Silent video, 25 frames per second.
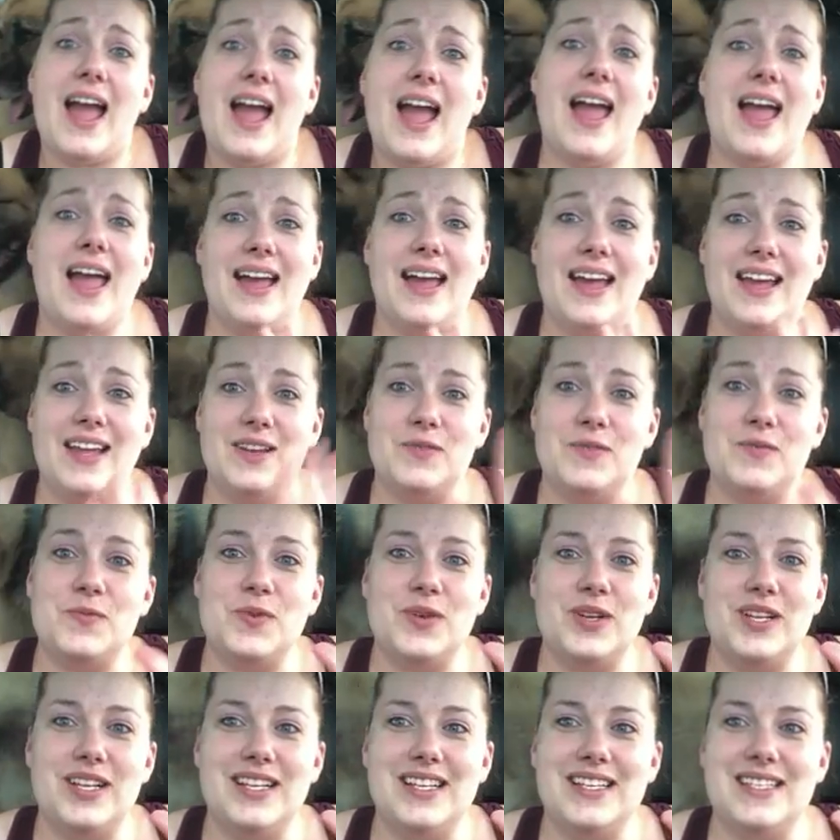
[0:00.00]
and
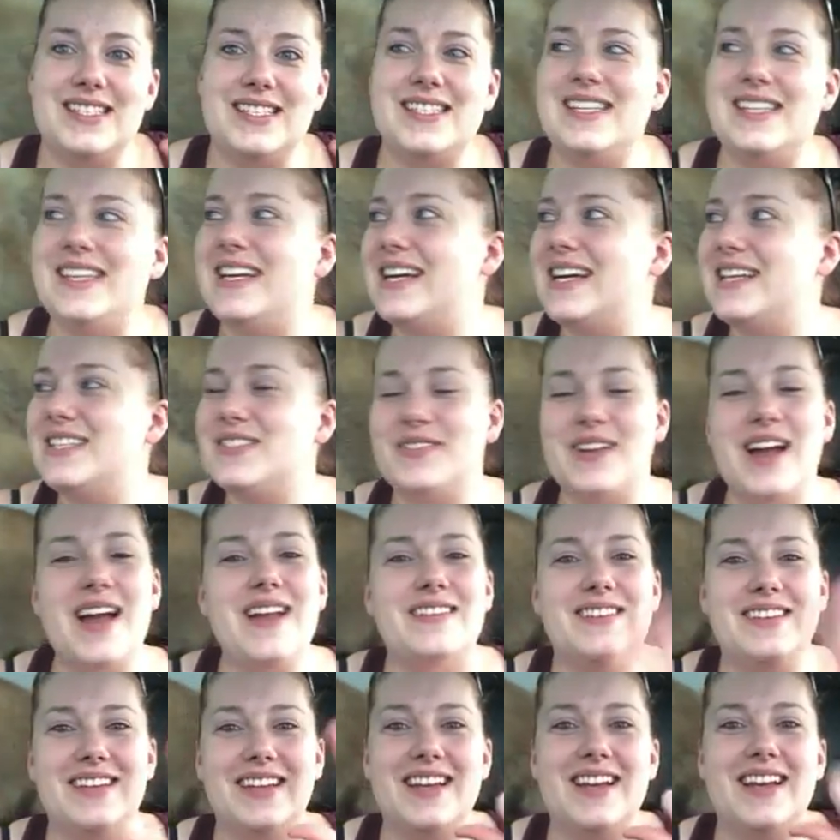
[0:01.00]
we'll see you guys
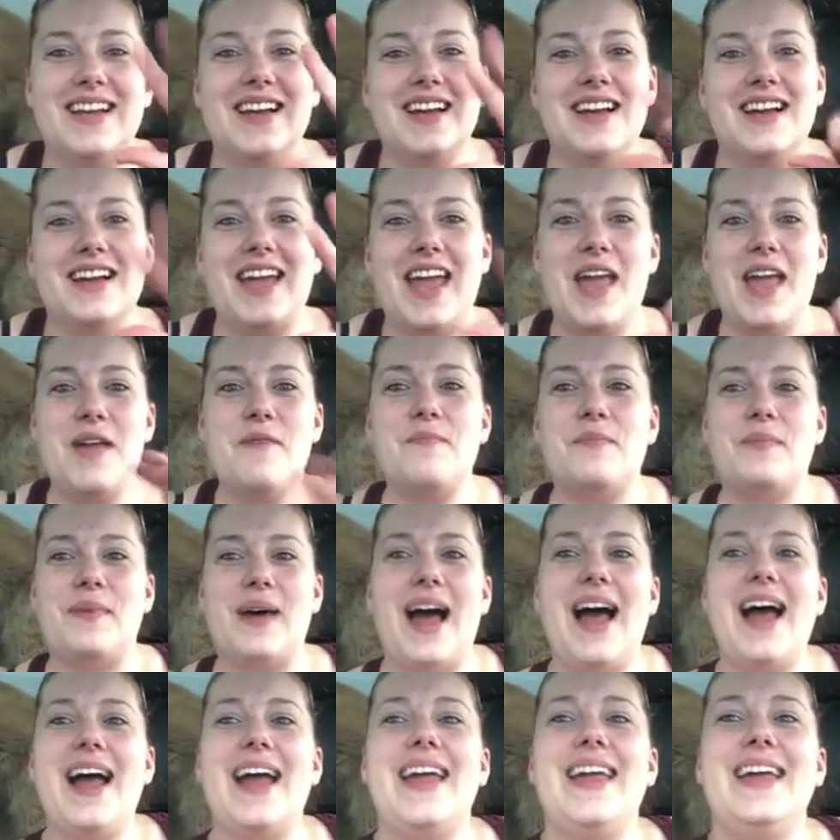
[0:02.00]
around. Okay,
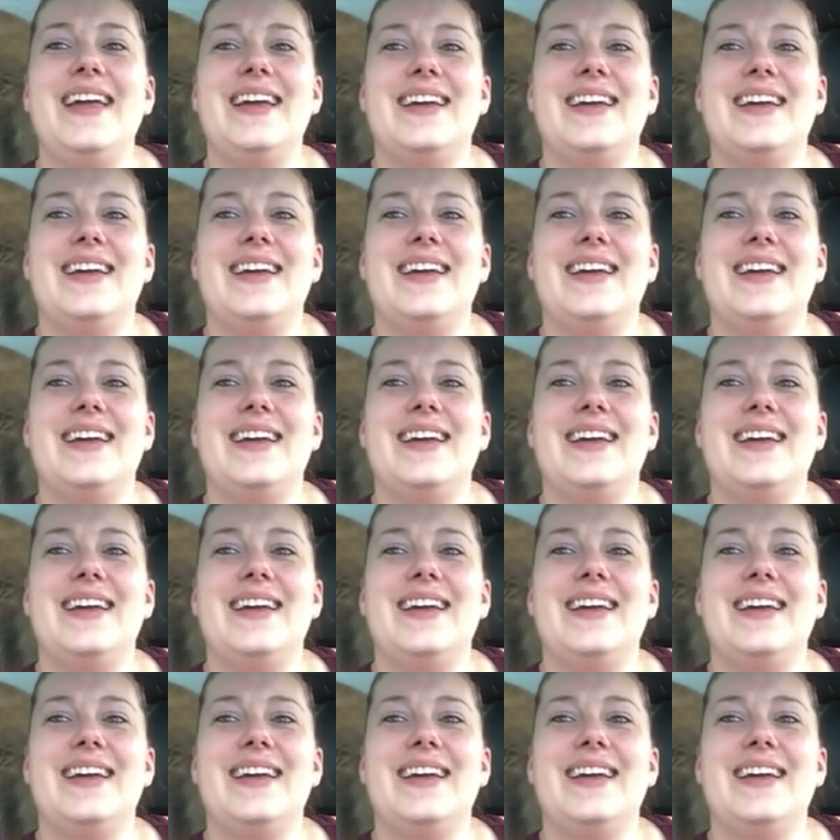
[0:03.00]
bye.